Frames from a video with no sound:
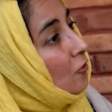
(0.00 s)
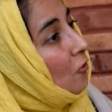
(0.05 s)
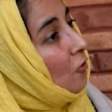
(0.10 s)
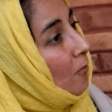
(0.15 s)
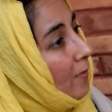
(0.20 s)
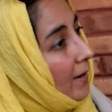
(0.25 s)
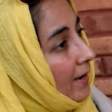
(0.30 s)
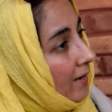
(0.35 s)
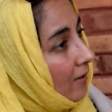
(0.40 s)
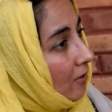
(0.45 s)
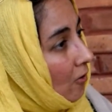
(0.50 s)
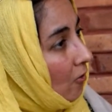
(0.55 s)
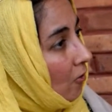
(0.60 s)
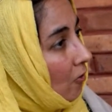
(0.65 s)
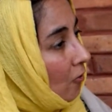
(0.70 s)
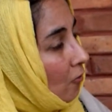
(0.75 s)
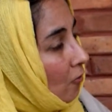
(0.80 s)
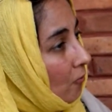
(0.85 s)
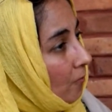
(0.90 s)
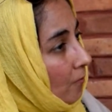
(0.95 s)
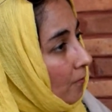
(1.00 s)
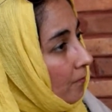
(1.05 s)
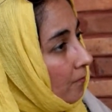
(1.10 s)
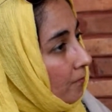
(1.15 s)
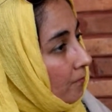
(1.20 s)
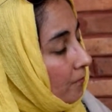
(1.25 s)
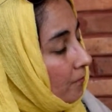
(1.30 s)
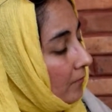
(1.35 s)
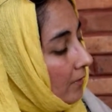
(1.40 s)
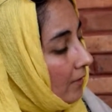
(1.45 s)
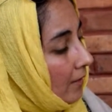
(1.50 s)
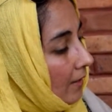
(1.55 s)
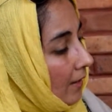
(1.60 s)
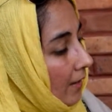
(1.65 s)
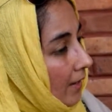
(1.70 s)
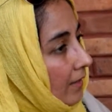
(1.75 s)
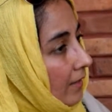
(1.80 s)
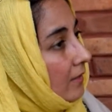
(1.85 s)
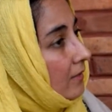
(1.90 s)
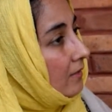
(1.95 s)
when you go back home,
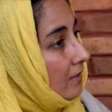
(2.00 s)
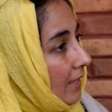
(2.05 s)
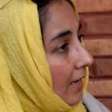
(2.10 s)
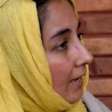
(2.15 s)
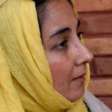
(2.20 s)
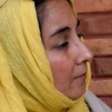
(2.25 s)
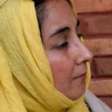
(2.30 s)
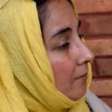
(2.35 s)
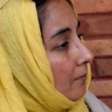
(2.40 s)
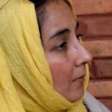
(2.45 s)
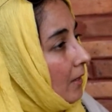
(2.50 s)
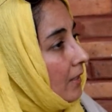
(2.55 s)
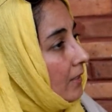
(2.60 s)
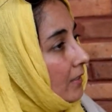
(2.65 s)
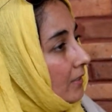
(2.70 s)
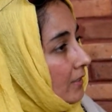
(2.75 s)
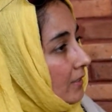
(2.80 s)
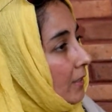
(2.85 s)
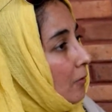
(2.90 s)
and that